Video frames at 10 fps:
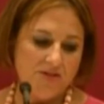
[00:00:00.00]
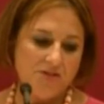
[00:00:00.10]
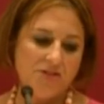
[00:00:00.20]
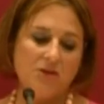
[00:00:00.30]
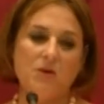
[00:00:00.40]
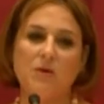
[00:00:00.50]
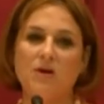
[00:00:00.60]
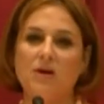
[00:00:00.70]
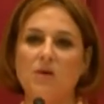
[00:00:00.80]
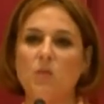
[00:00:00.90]
so
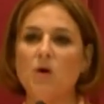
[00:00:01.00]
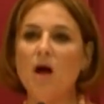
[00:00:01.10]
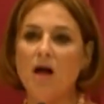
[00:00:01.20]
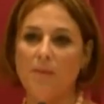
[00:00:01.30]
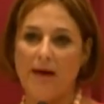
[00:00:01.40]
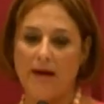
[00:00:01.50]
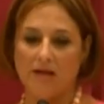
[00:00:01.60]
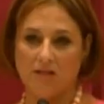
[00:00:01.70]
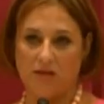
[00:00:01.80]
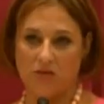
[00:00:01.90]
we're all back
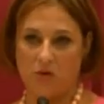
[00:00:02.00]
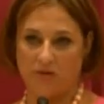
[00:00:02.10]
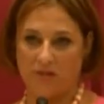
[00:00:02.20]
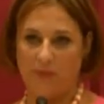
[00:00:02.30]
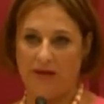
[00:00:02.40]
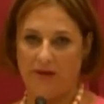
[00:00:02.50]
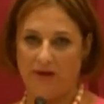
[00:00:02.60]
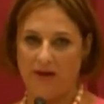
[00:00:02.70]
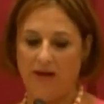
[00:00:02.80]
in like the holding pen,